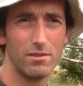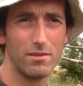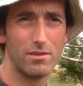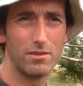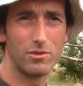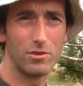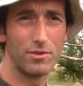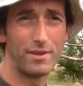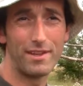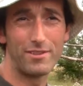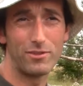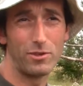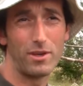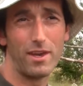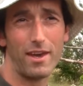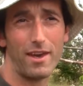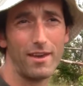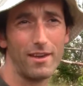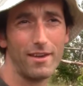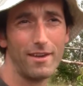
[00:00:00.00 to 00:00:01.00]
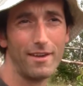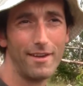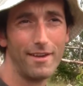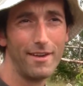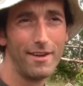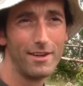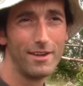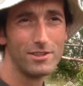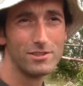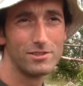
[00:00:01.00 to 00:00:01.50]
So that's okay.
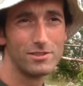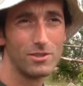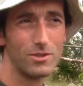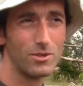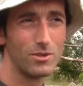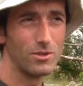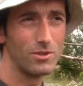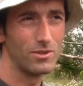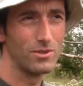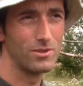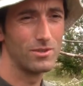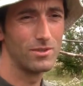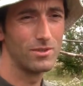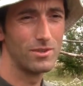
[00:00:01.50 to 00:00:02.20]
So